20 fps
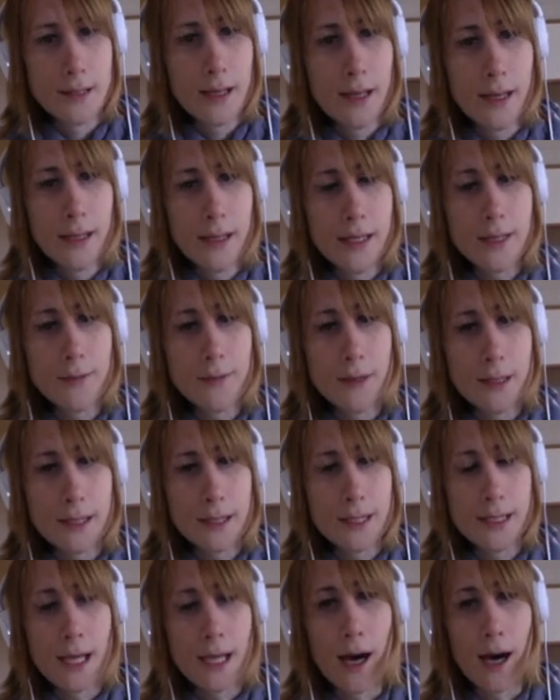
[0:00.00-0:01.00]
This
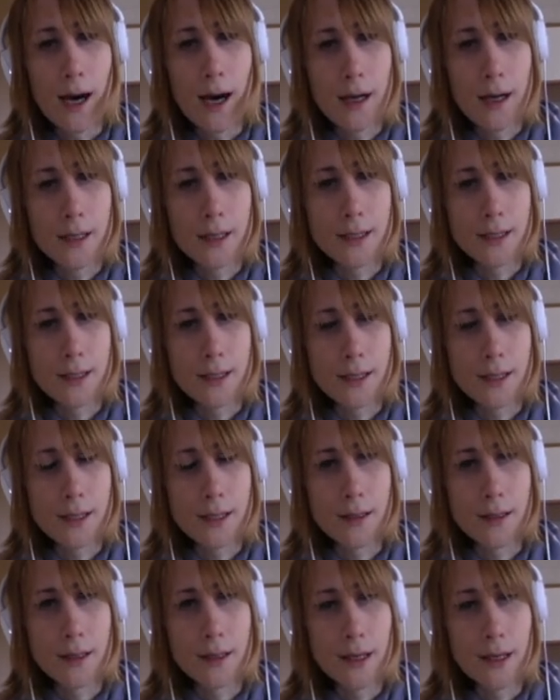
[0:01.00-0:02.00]
one's task.
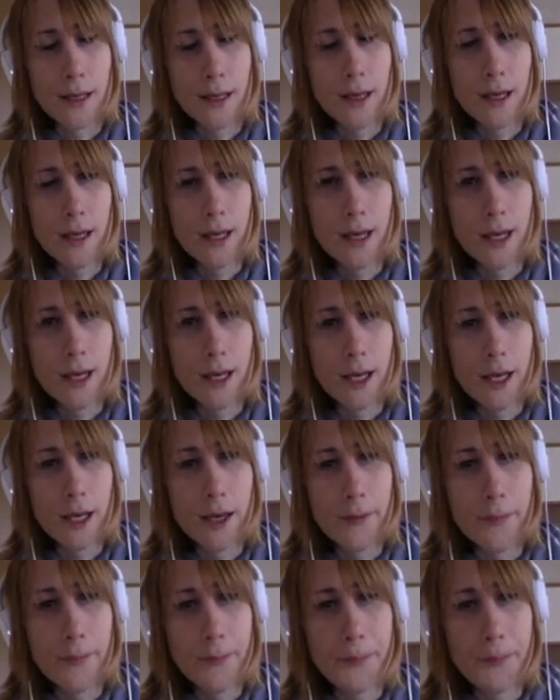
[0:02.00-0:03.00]

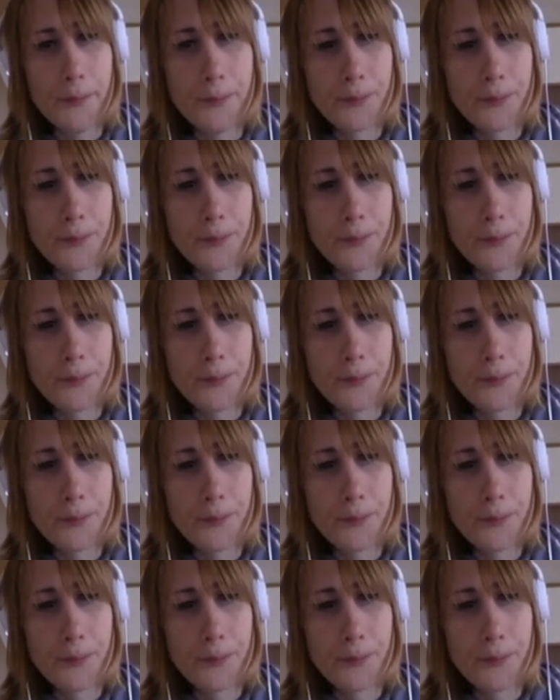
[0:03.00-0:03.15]
Oh,